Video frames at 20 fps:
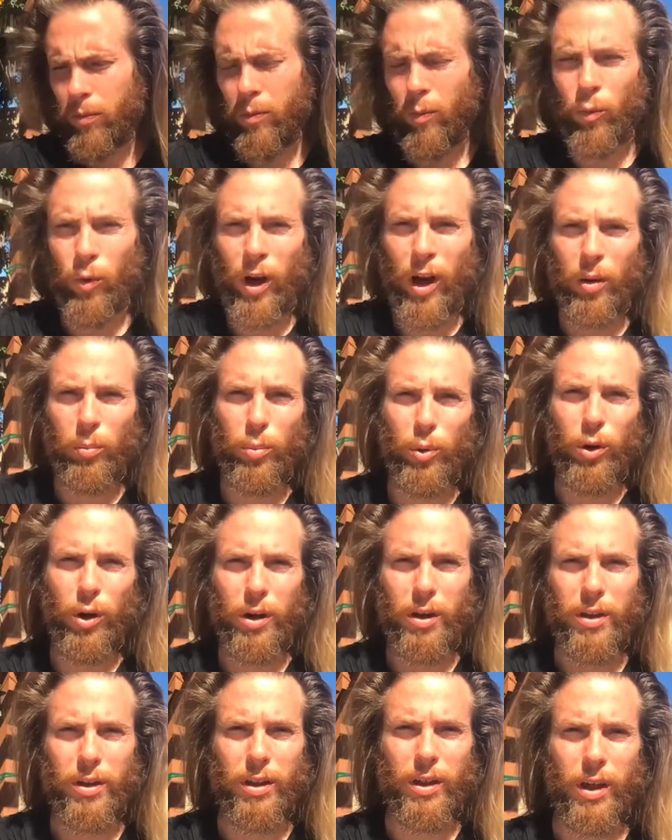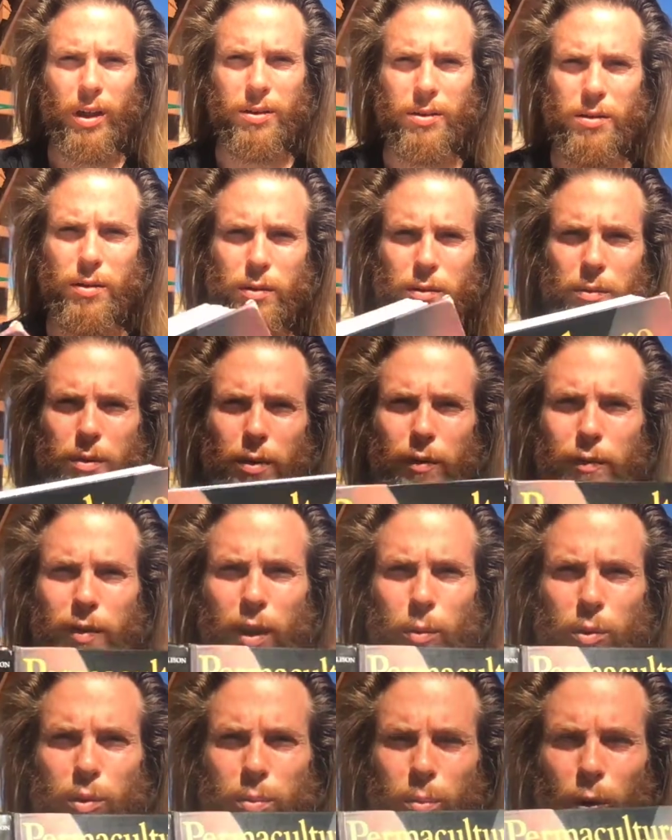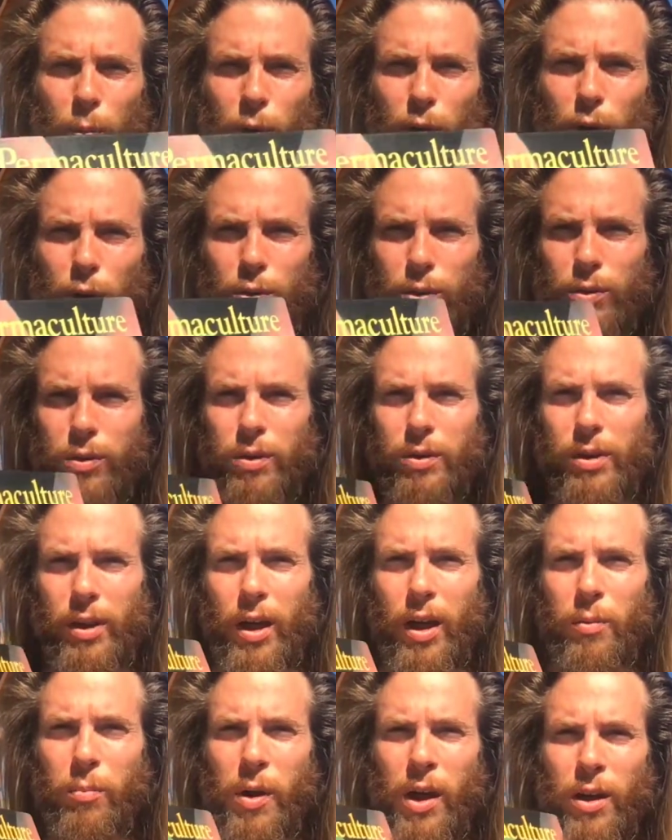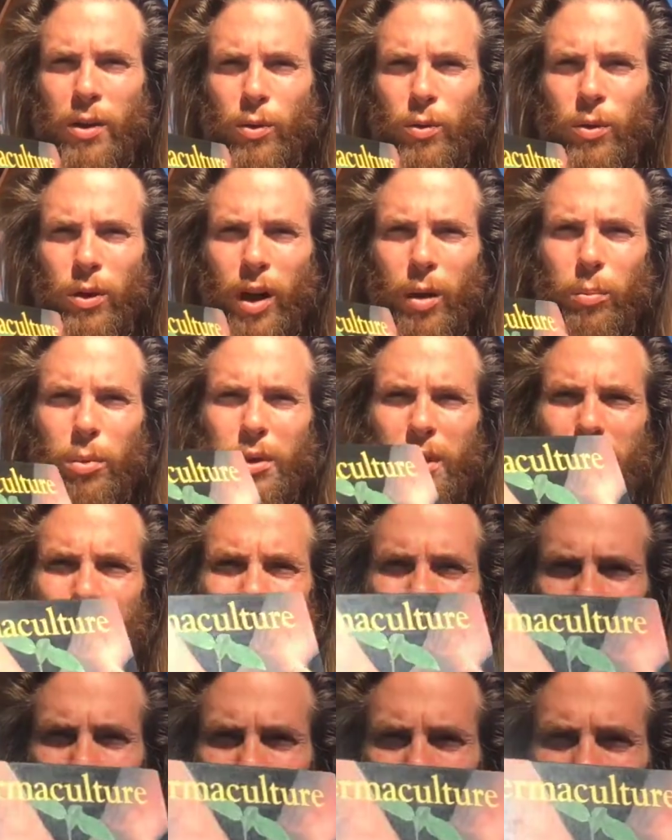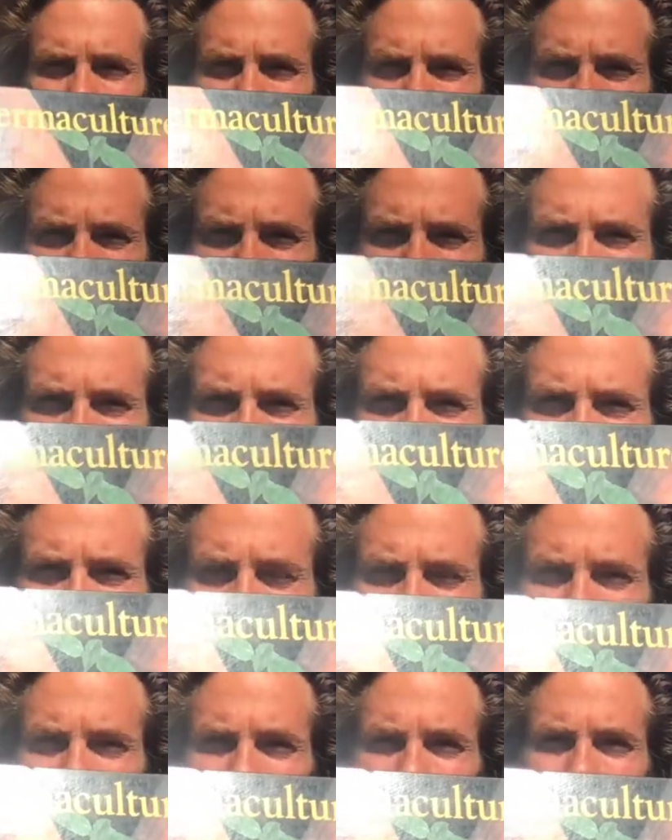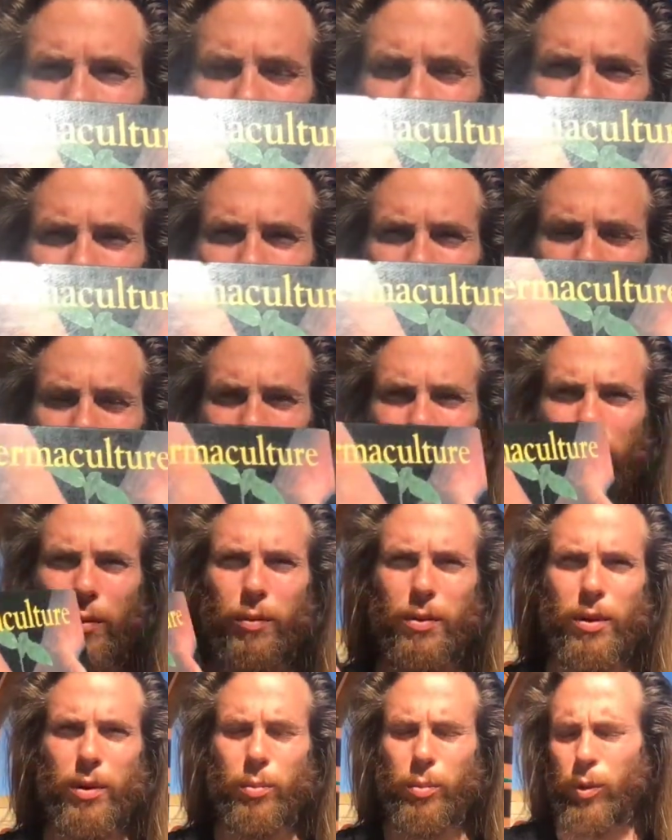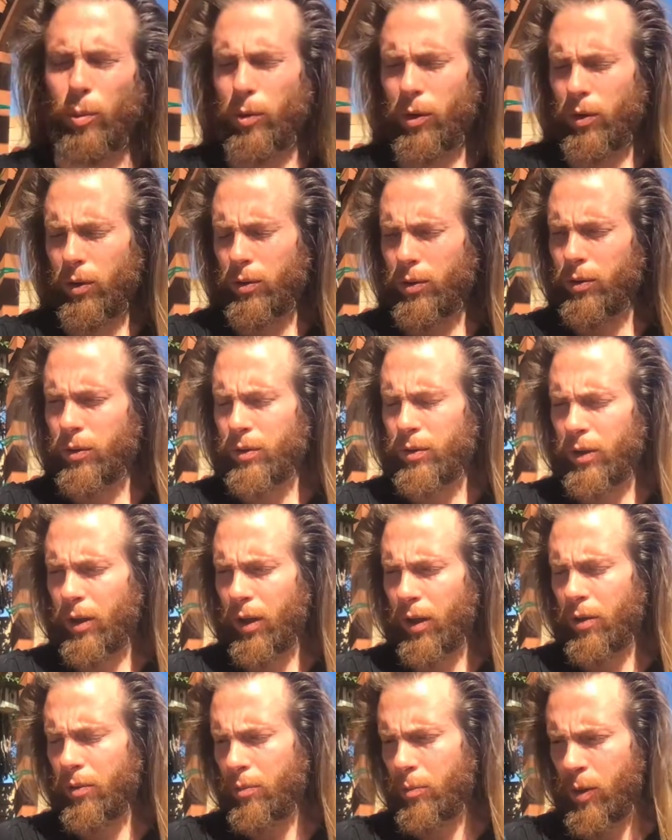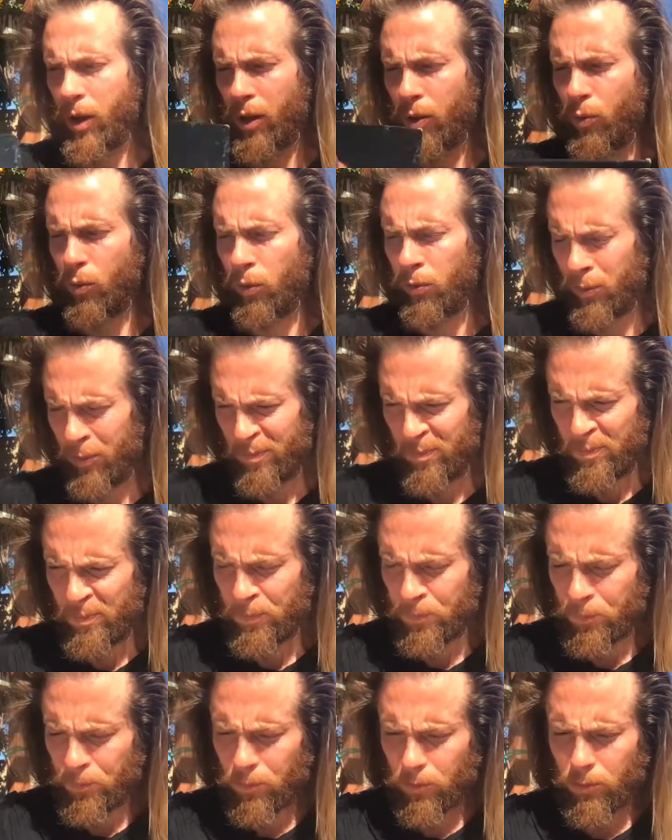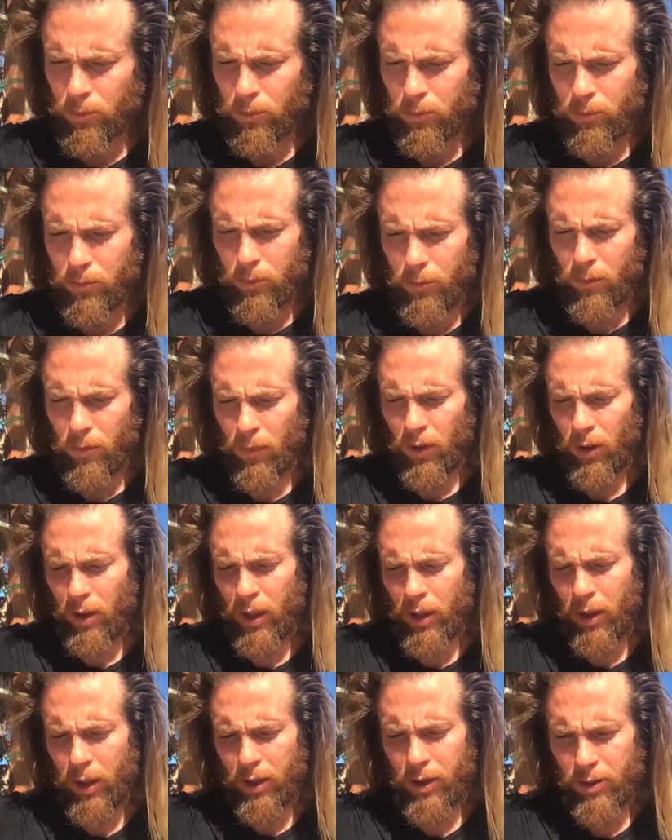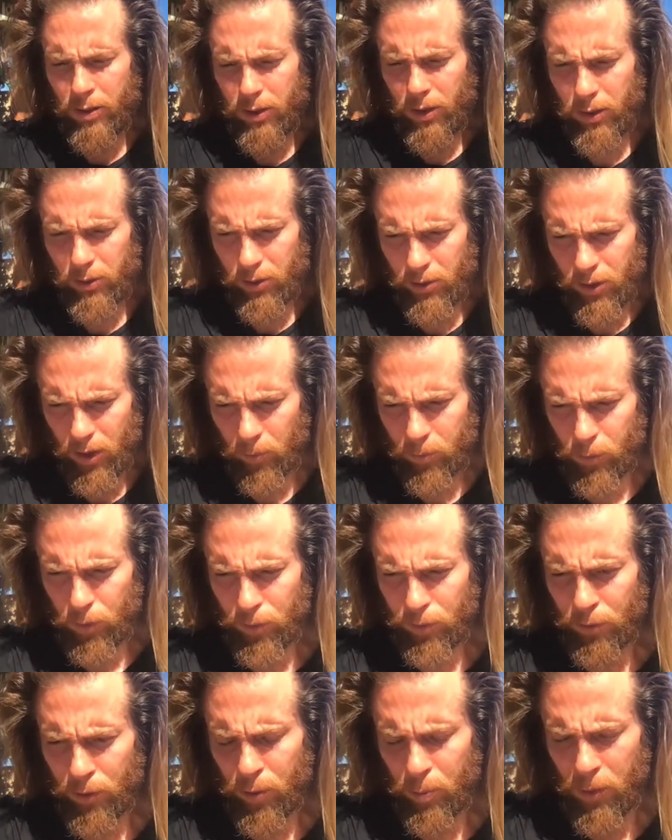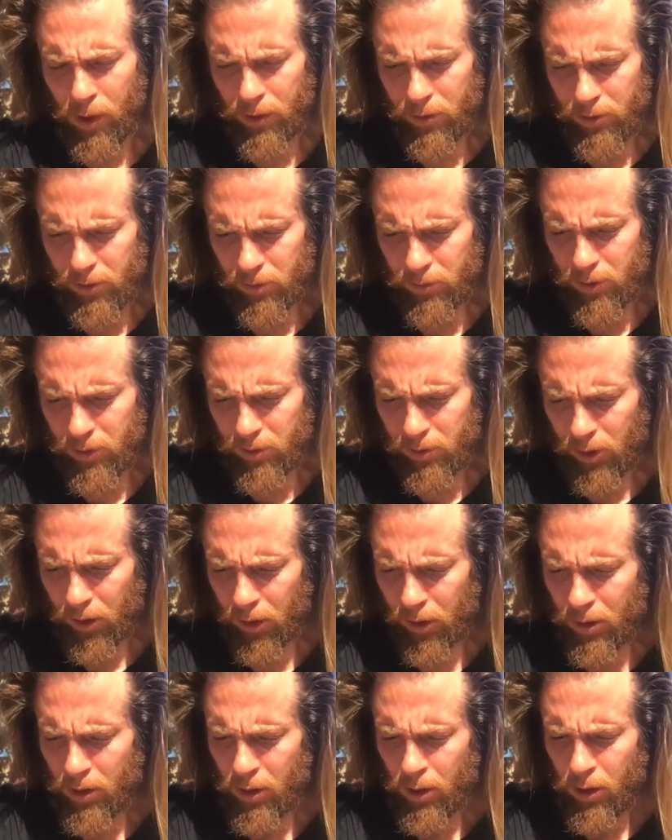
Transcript: rad book. He has the famous permaculture design manual. I believe this is basically just a repackaging of the permaculture design manual. In it, he says in chapter 3, Methods of Design,